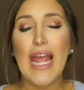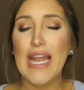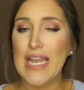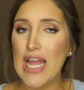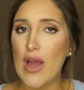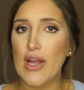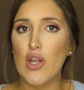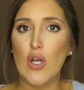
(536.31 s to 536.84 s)

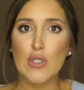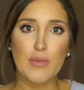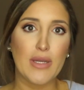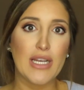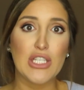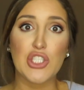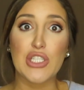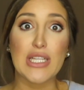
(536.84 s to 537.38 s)
And now I know it's
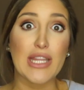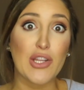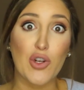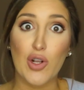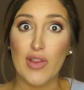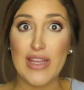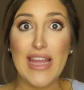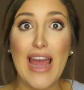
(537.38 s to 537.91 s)
because she
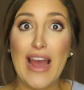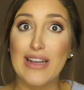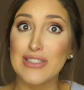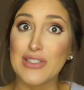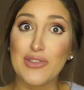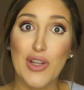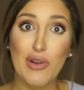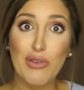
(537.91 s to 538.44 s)
literally
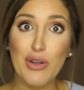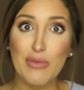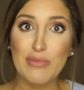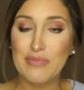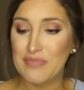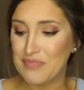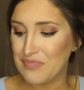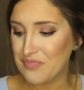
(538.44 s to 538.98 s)
has no
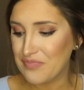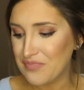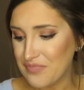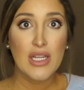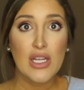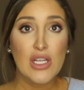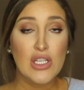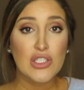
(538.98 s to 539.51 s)
room.
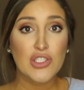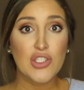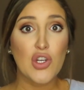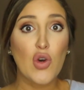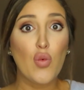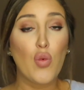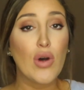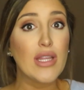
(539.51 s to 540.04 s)

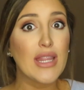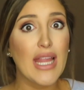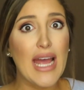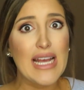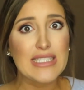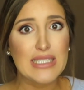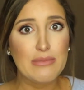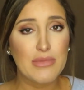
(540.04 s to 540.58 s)
So one
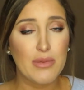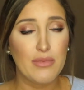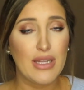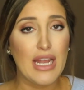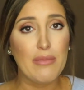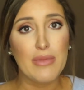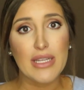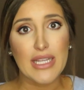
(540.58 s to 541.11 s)
last symptom
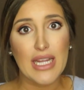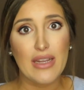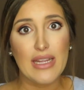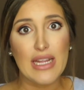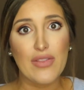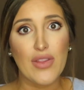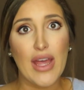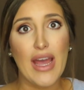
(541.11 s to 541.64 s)
that I've been
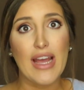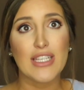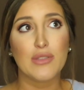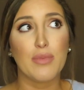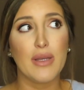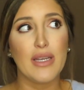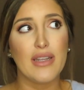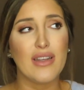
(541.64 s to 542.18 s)
getting that has
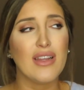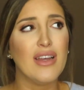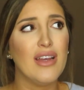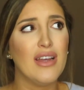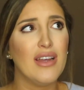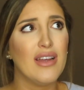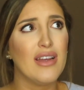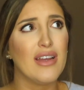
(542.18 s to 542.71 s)
been
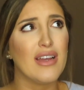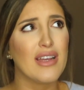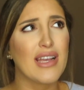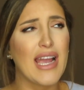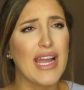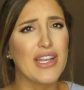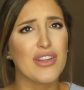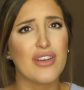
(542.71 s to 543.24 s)

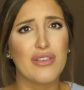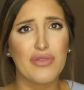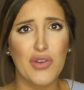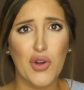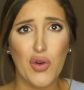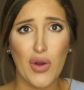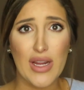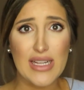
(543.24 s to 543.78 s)
kind of
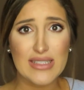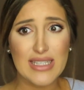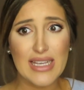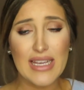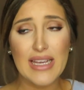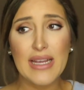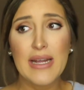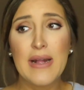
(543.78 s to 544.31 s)

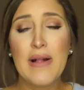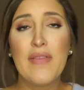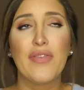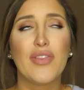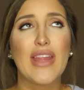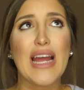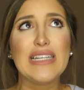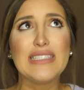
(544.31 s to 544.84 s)
crazy,
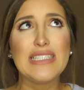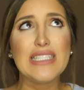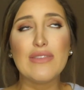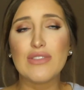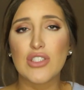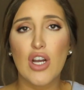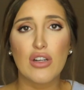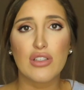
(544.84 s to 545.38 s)
that I didn't
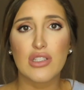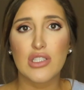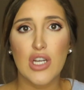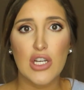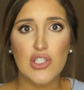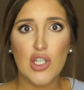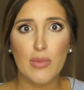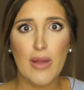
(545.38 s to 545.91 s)
even talk to the
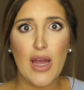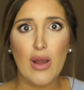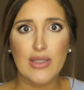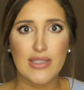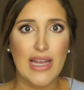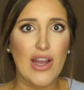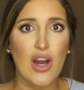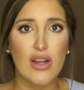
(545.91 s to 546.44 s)
doctor about
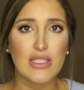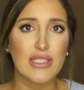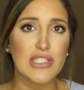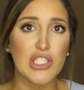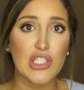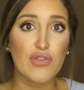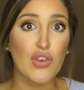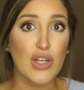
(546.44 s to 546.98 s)
because I honestly
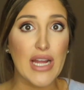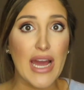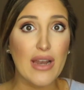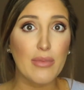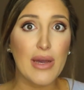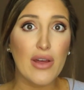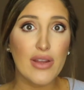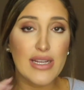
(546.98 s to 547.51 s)
just
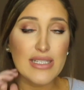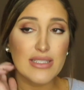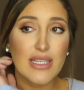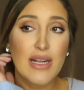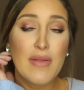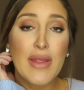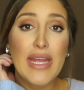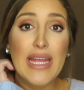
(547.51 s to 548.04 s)
forgot about it,
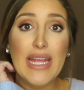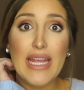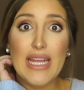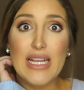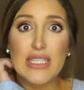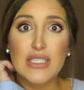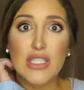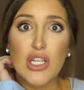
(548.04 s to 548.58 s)

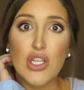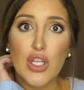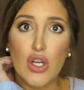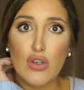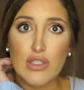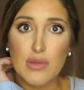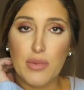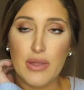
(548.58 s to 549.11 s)
is
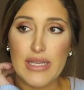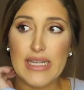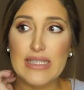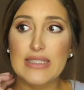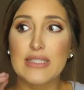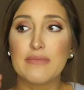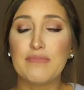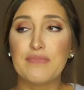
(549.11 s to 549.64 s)

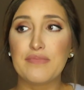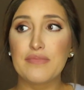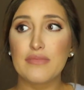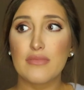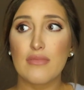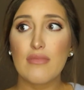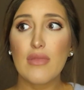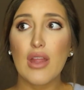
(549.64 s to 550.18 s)
nosebleeds.
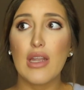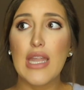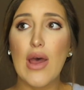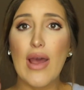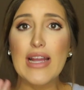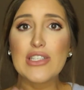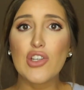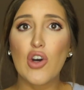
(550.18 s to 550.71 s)

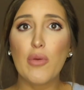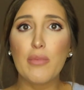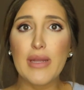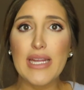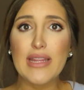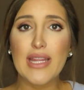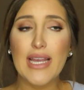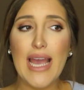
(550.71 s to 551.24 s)
Now, I don't
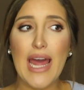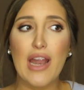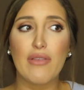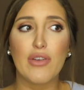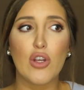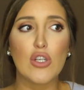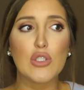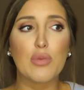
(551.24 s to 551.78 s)
mean the
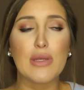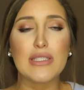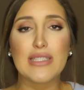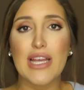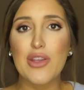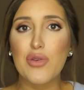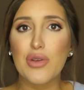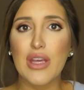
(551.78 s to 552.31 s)
kind of nosebleeds
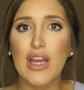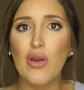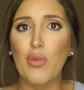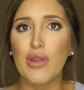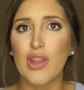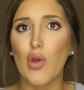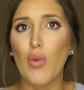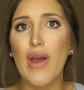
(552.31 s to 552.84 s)
that you get
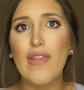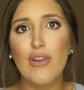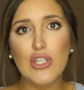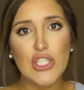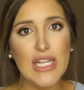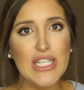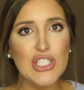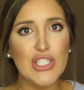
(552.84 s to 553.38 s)
when the weather
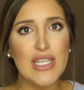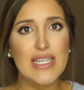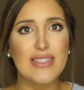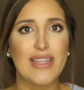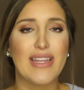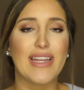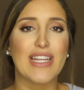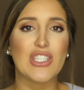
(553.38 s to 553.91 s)

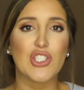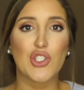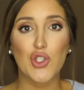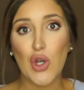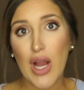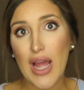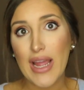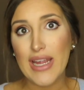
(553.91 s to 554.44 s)
changes and it gets
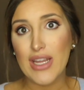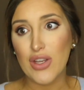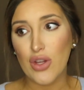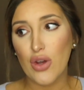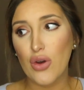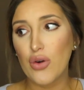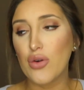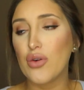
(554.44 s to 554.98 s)
dry and
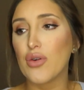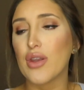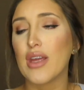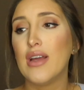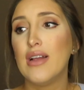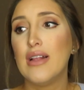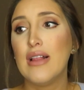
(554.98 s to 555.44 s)
cold.